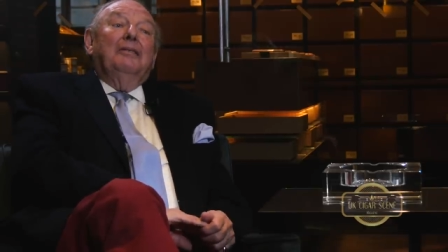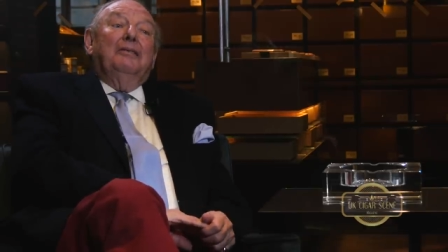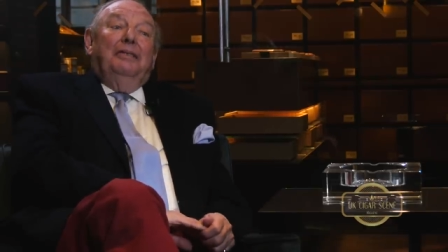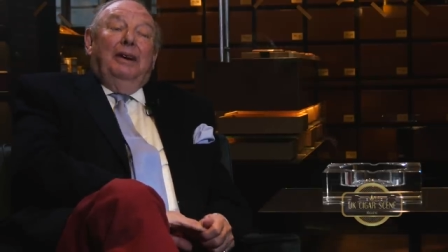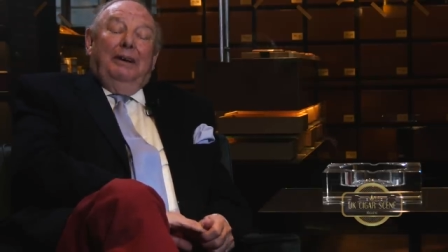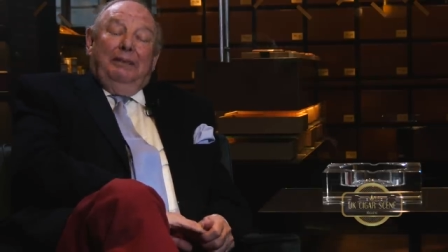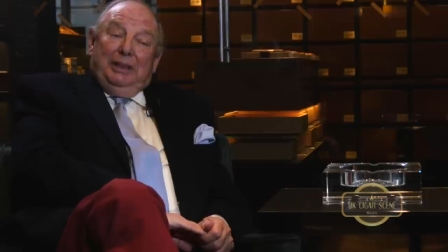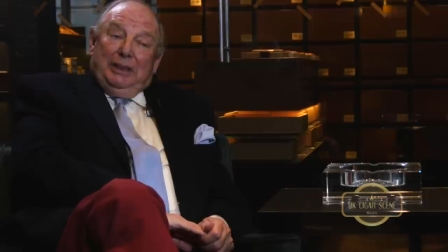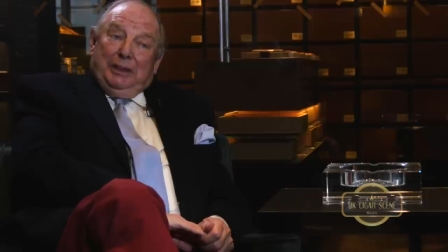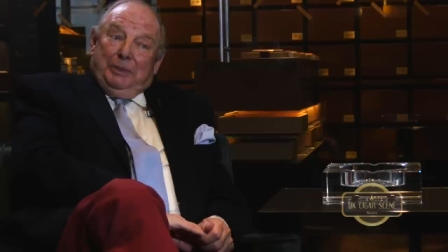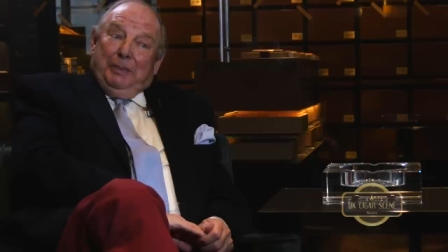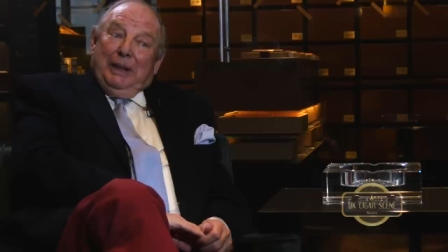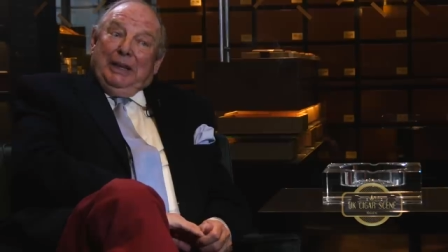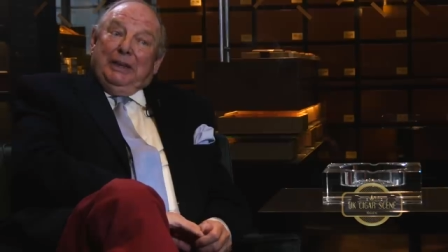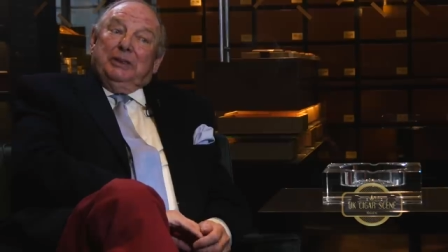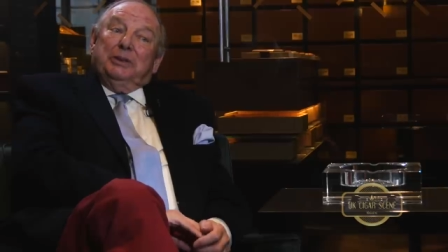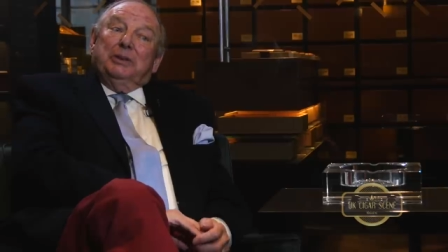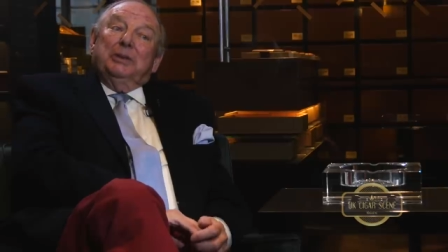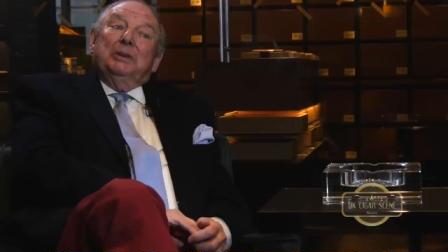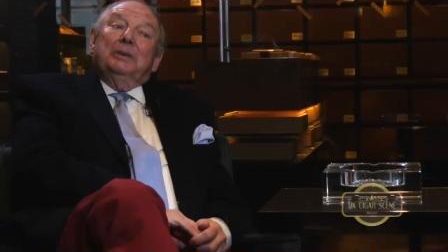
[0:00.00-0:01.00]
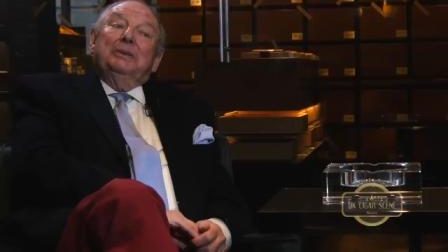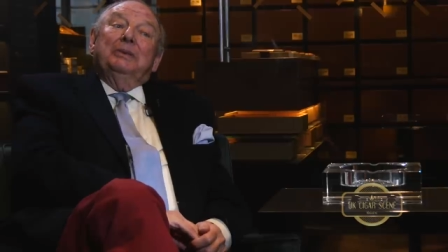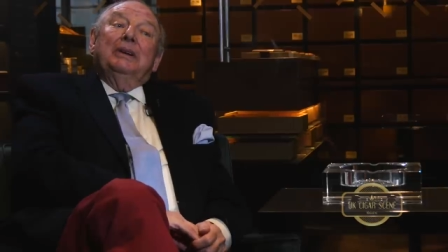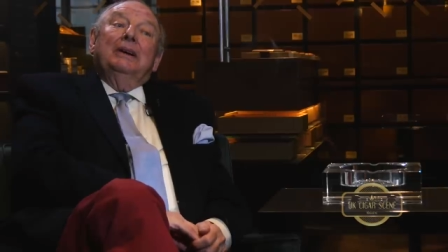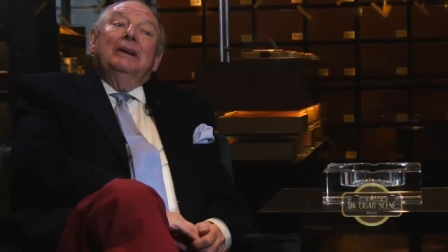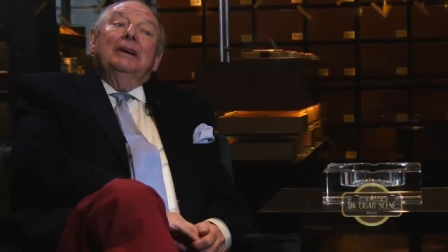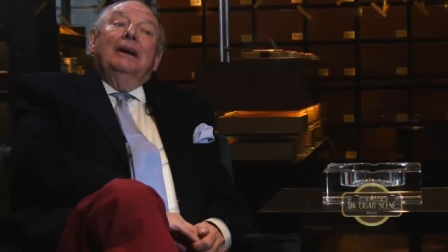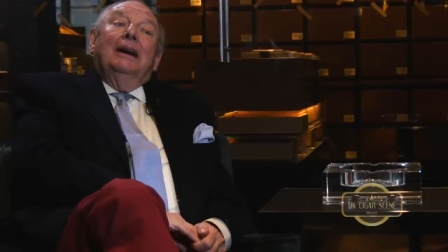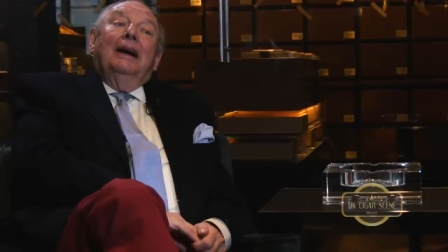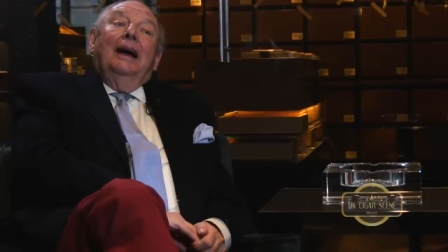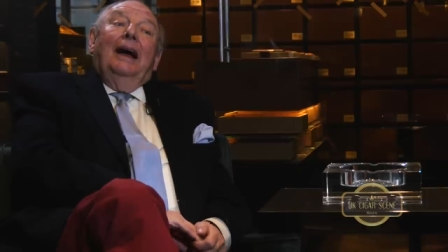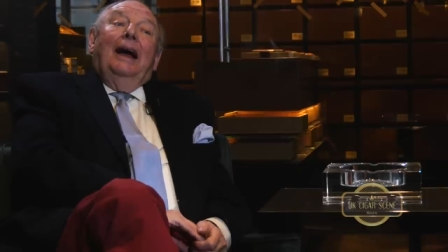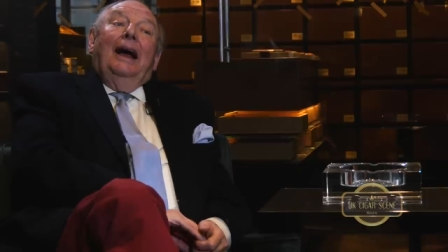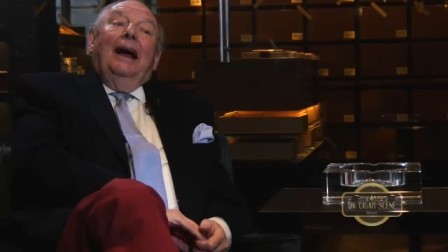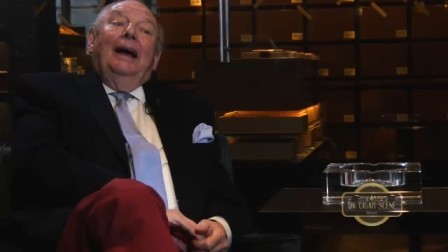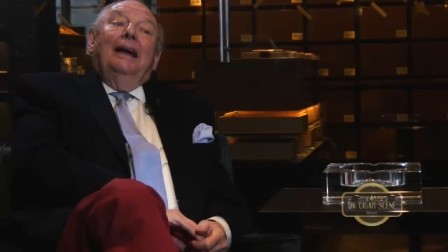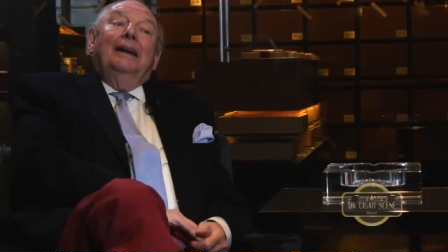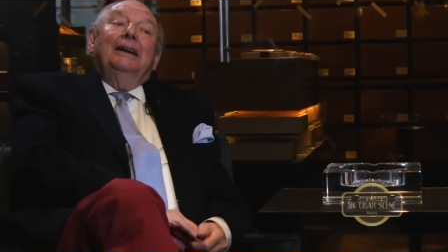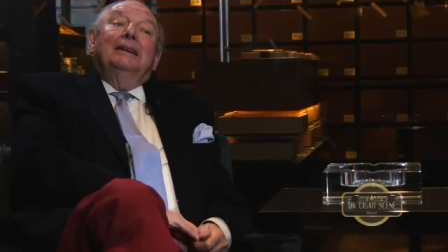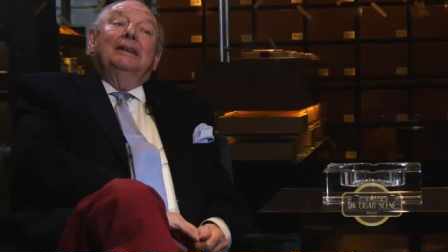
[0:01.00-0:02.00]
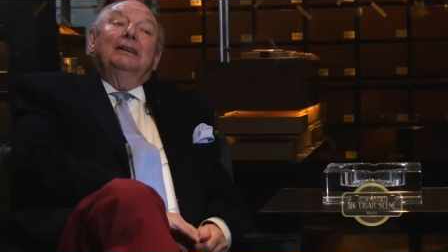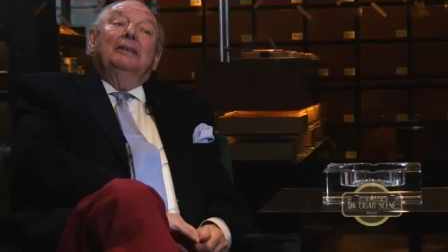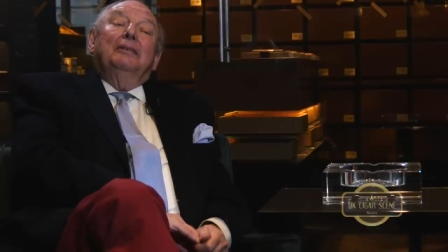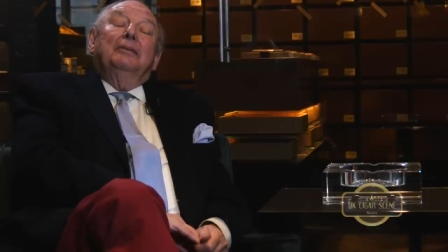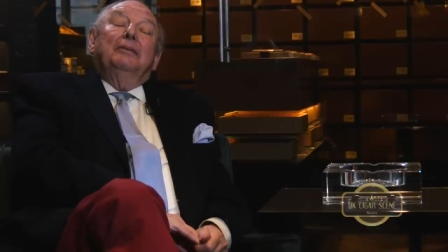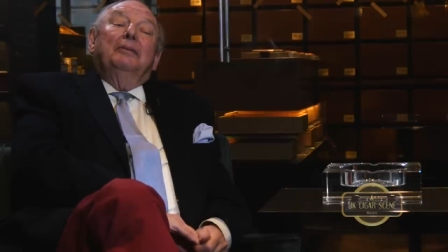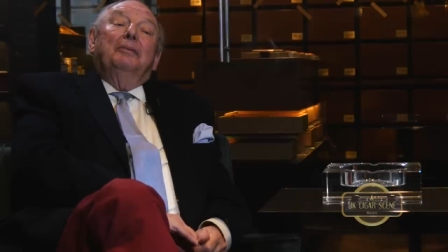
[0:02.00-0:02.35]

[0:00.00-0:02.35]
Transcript: very spectral. Right. And